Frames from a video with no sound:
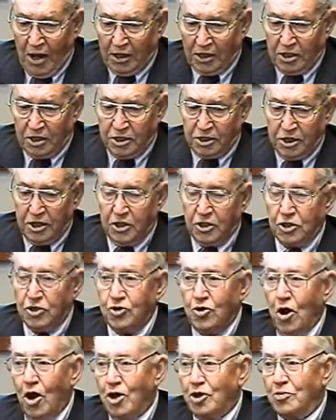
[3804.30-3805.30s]
practiced
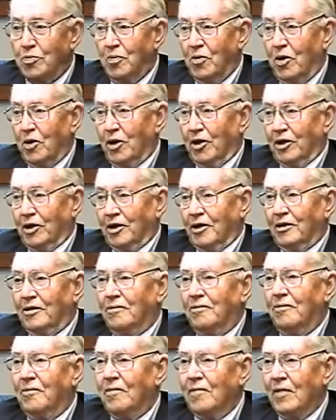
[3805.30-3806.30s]
in Strasbourg,
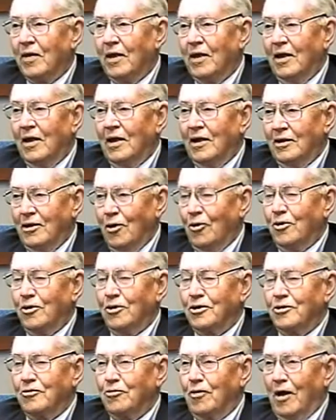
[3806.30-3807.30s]
and
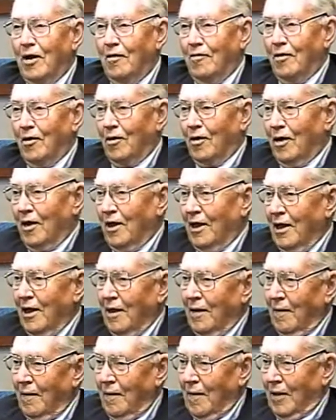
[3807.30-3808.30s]
told us we ever
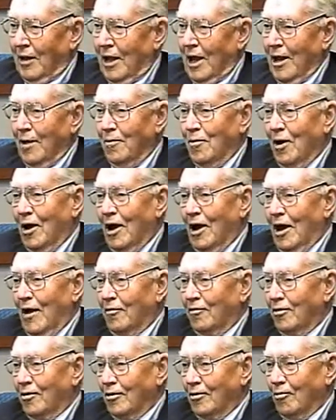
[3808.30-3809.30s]
came
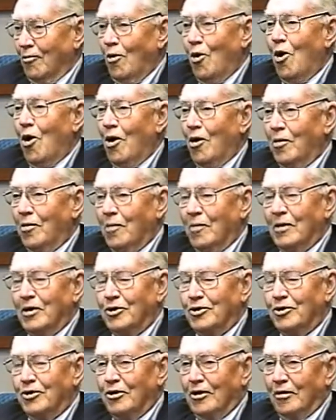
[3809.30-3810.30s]
there after the war
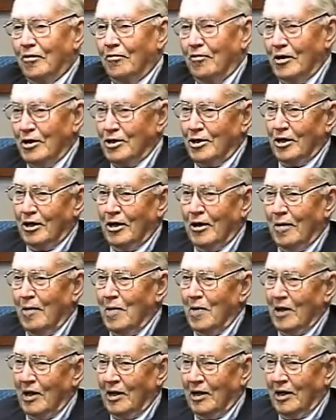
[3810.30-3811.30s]
to be sure and
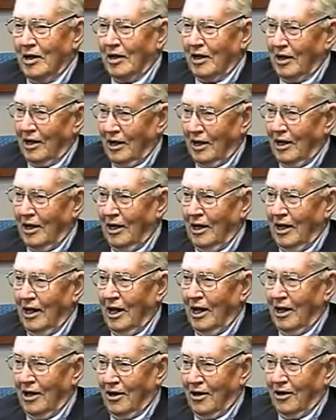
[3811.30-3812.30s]
visited me, that
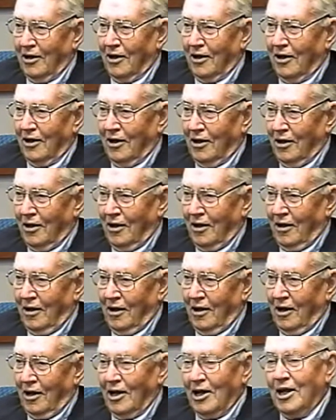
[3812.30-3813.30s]
he had
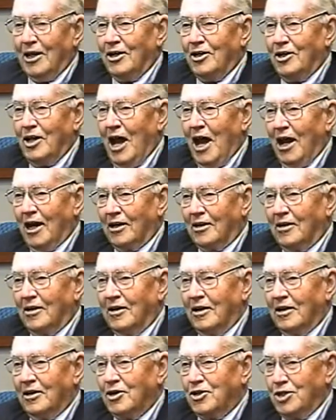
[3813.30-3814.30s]
an
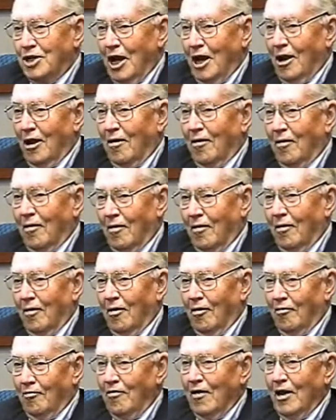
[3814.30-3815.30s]
intact cellar
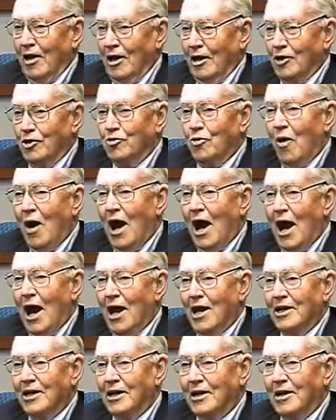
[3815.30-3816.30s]
of vintage
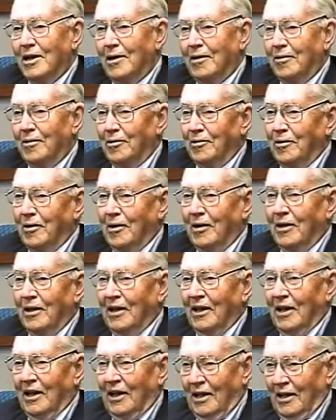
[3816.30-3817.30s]
wine, and he would
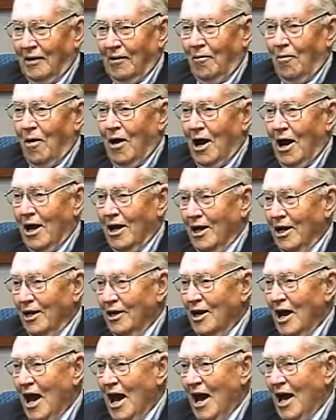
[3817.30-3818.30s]

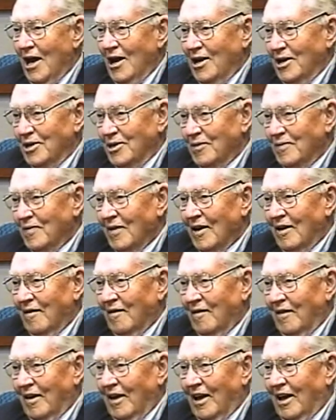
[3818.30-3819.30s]
wine and dine us.
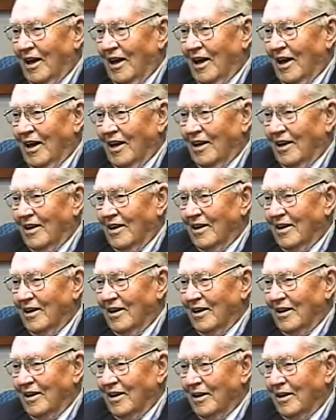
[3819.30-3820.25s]
And